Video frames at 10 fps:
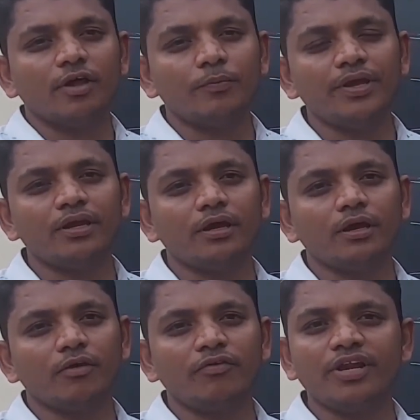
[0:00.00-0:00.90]
I mean,
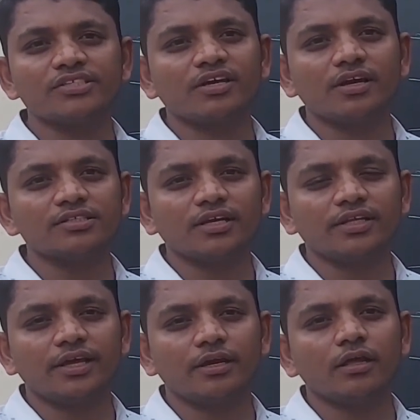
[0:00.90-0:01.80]
various colors are
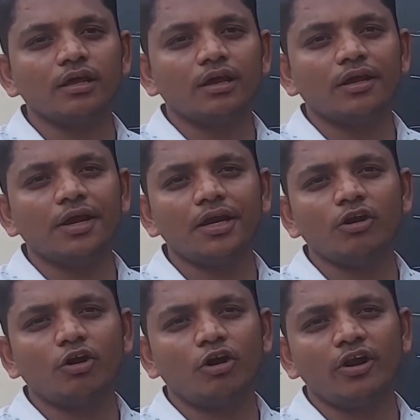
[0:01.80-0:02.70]
there:
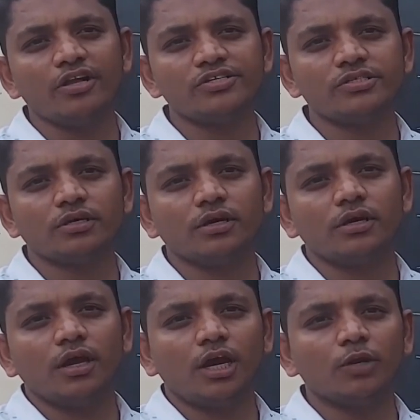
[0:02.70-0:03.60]
red, orange,
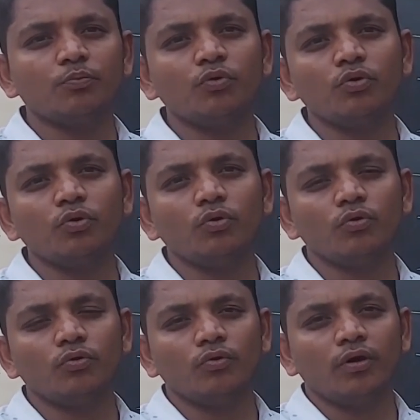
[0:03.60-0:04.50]
and blue,
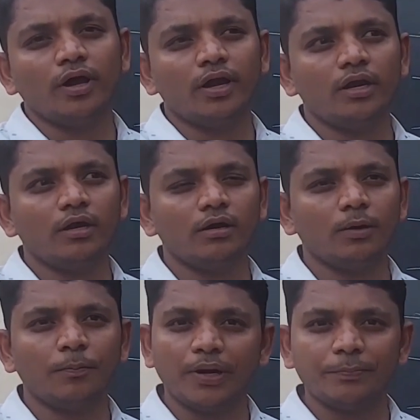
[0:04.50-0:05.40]
and
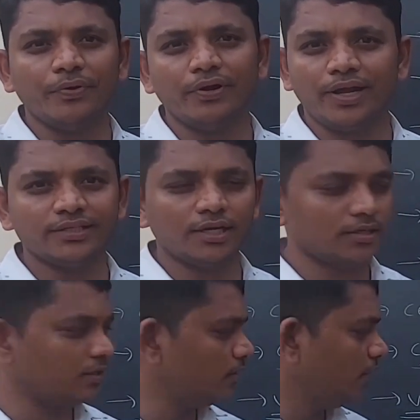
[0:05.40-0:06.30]
purple, like
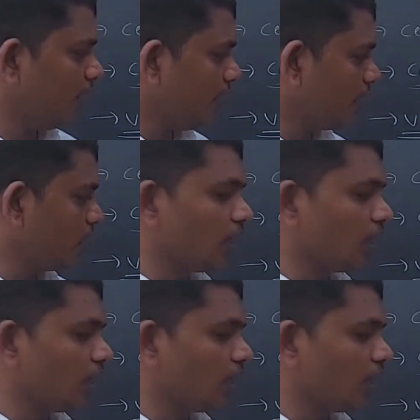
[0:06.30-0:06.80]
that. And